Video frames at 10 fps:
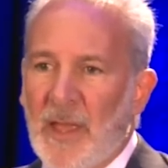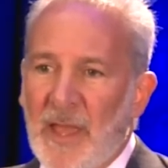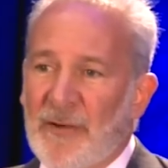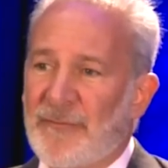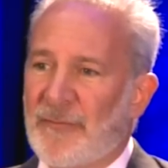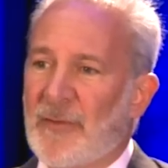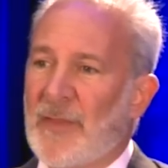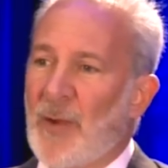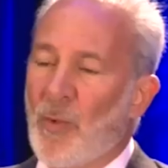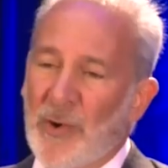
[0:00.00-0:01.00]
If
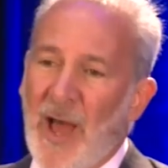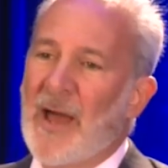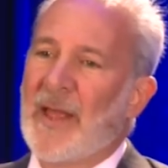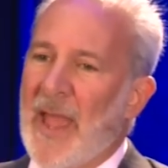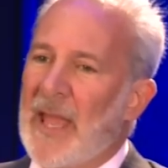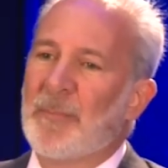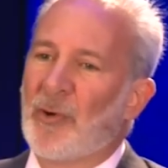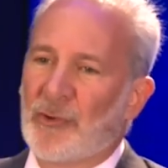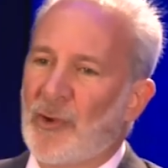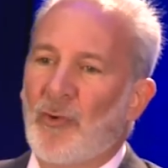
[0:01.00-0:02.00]
they were not
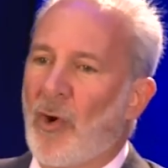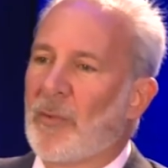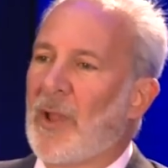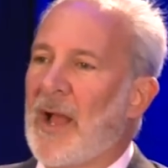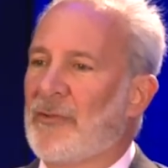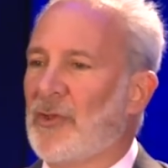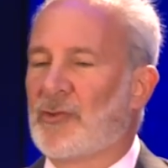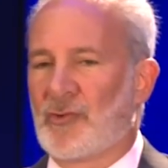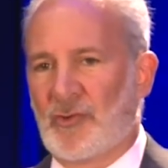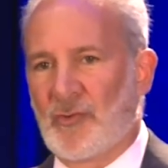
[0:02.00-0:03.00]
able to normalize
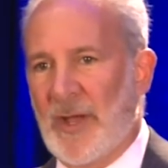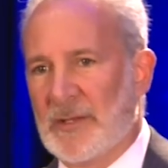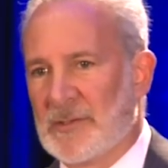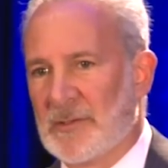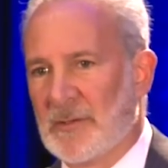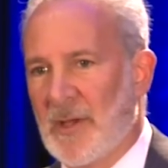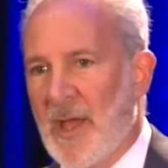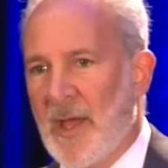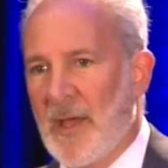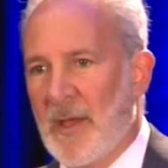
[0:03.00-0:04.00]
interest rates
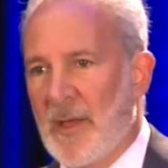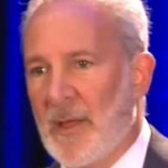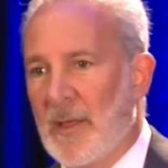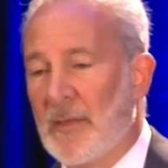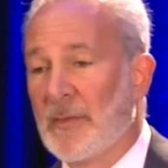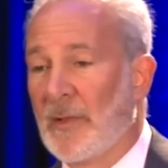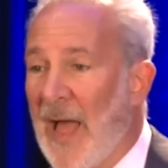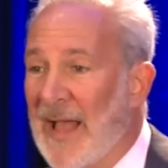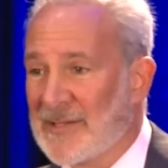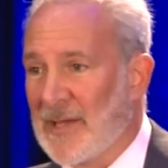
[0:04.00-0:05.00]
the
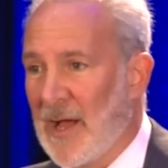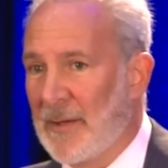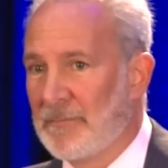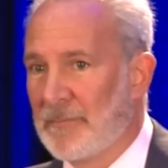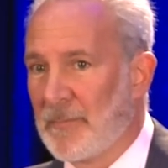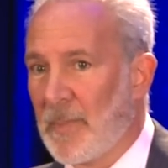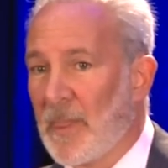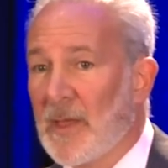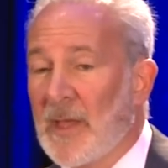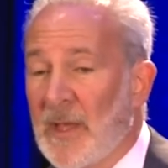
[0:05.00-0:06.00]
last time,
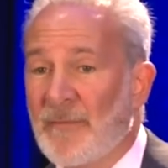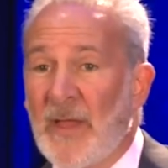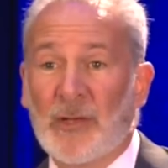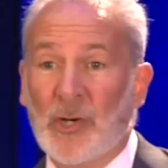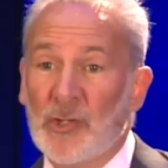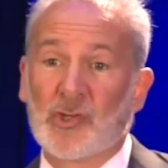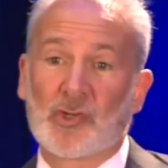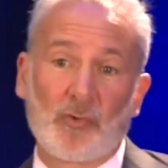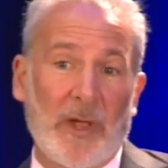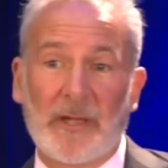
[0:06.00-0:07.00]
if they couldn't
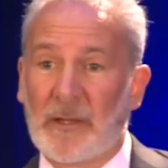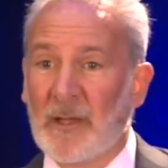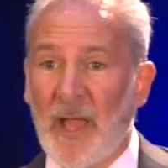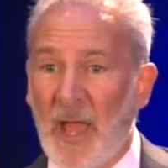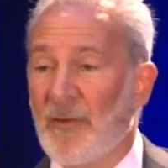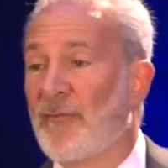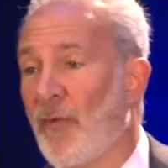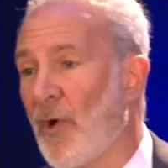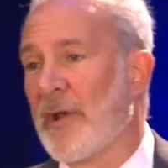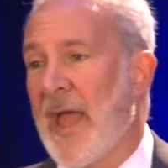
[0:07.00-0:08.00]
shrink a
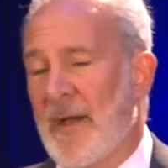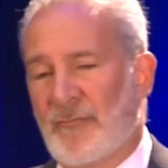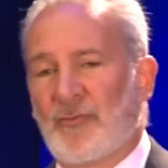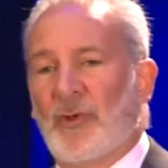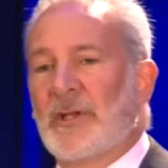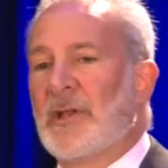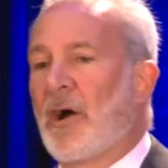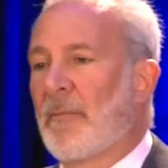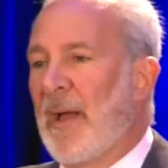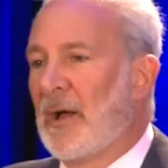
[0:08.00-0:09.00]
$4.5 trillion
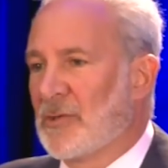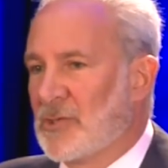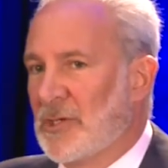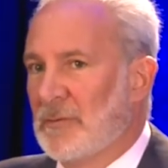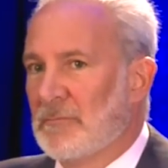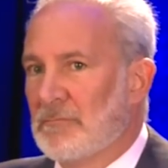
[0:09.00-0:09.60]
balance sheet,